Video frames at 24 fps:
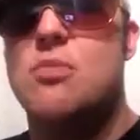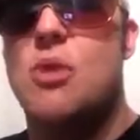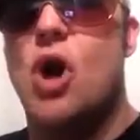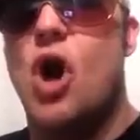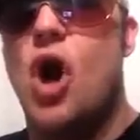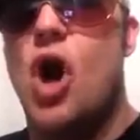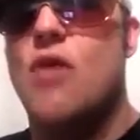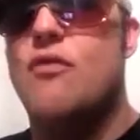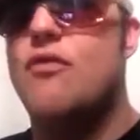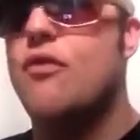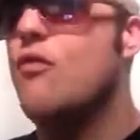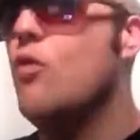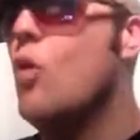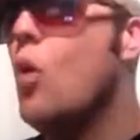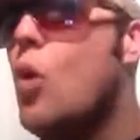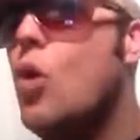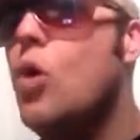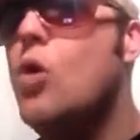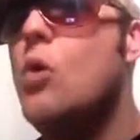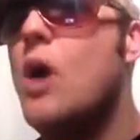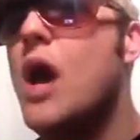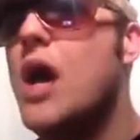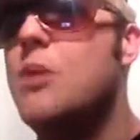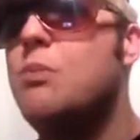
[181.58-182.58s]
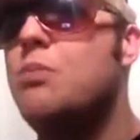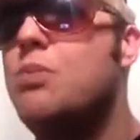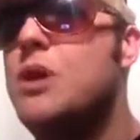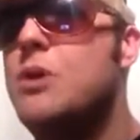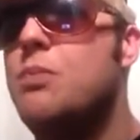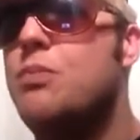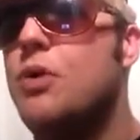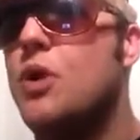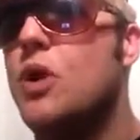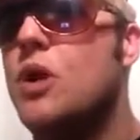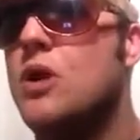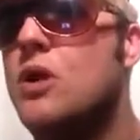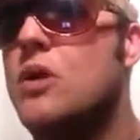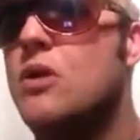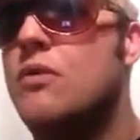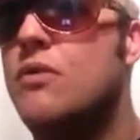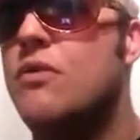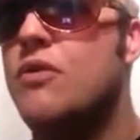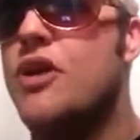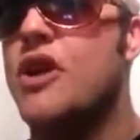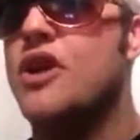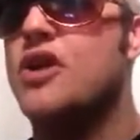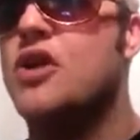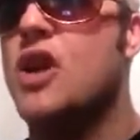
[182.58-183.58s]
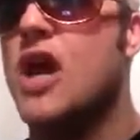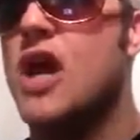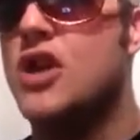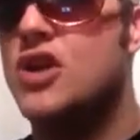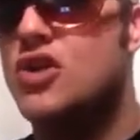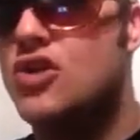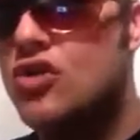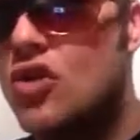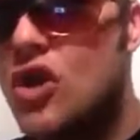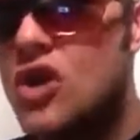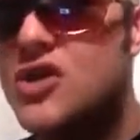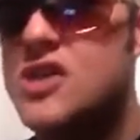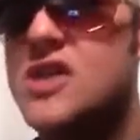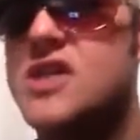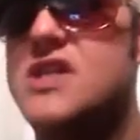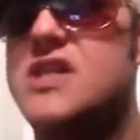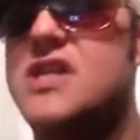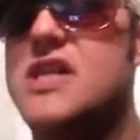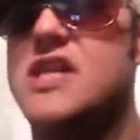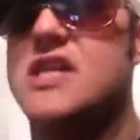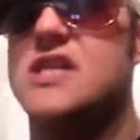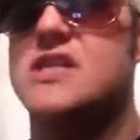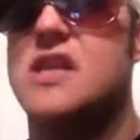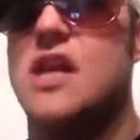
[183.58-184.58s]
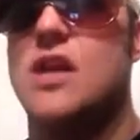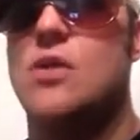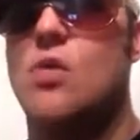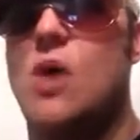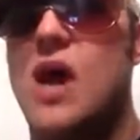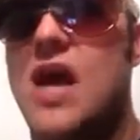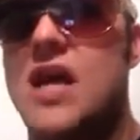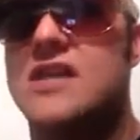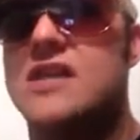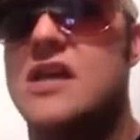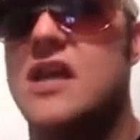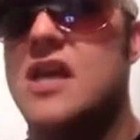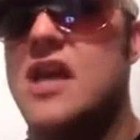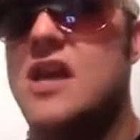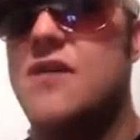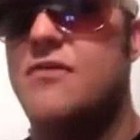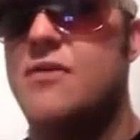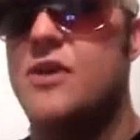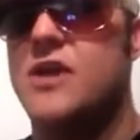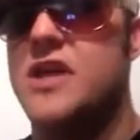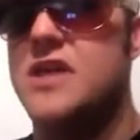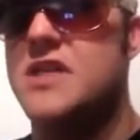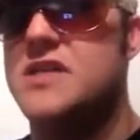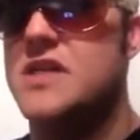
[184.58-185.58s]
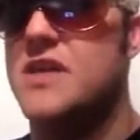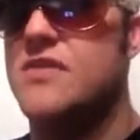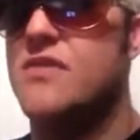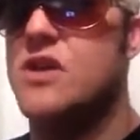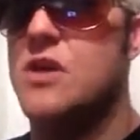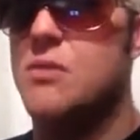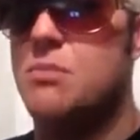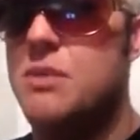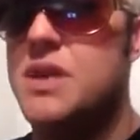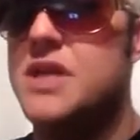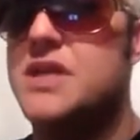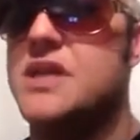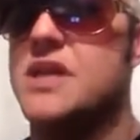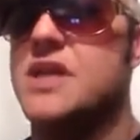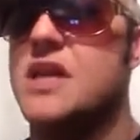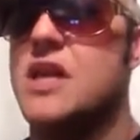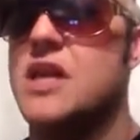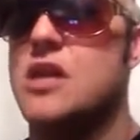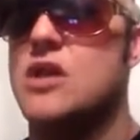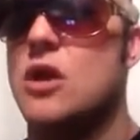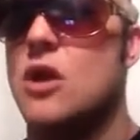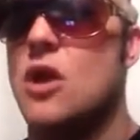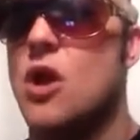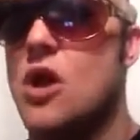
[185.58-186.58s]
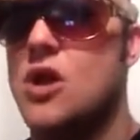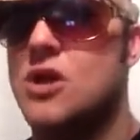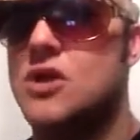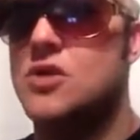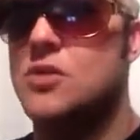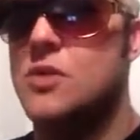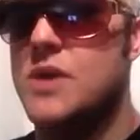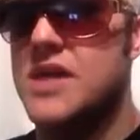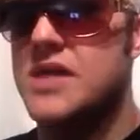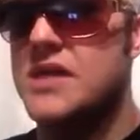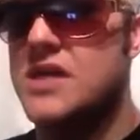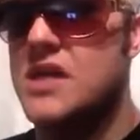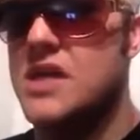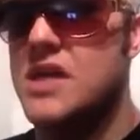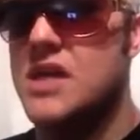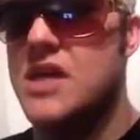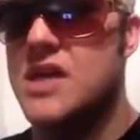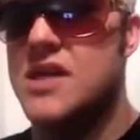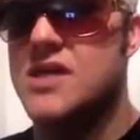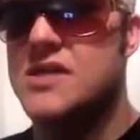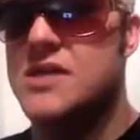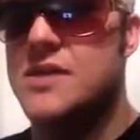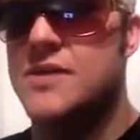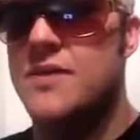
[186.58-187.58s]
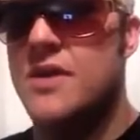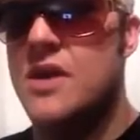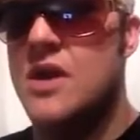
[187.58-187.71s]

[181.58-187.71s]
behalf of all white people for the atrocities that white South Africans have committed in the last 20 years.